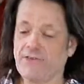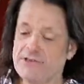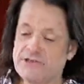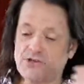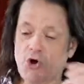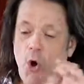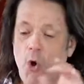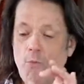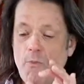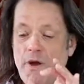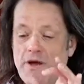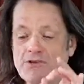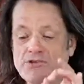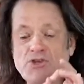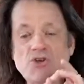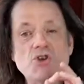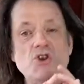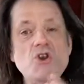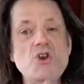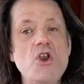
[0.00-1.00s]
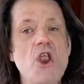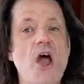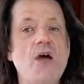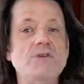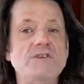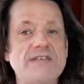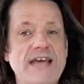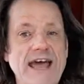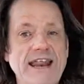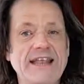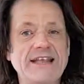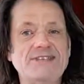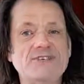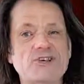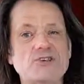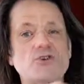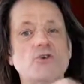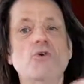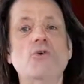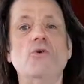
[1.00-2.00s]
that there's almost no
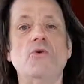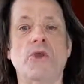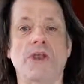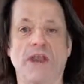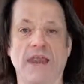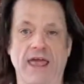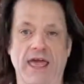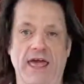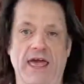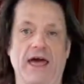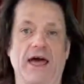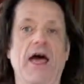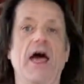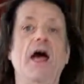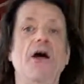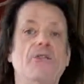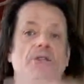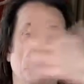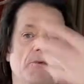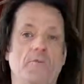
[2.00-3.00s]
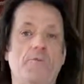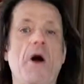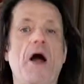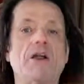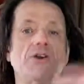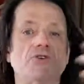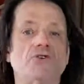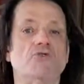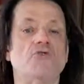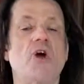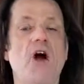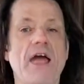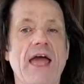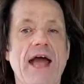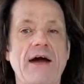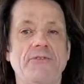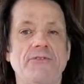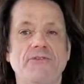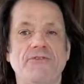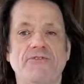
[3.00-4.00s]
tannins at all in here that might dry
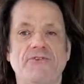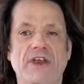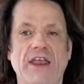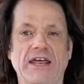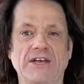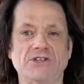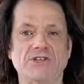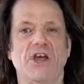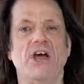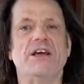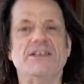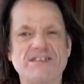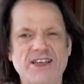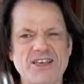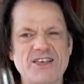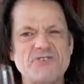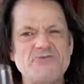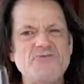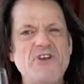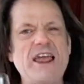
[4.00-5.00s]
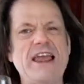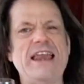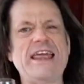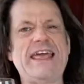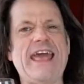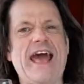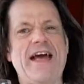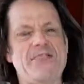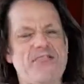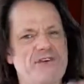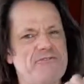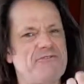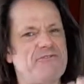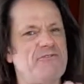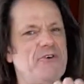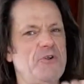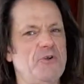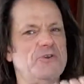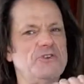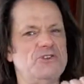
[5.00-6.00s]
out the finish, so you really get the
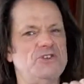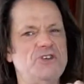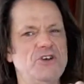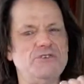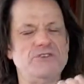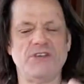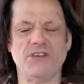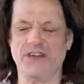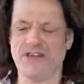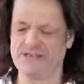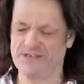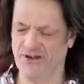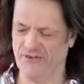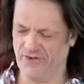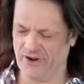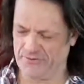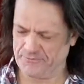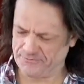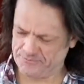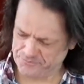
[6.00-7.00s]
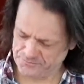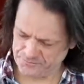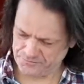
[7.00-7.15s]
full juiciness of it.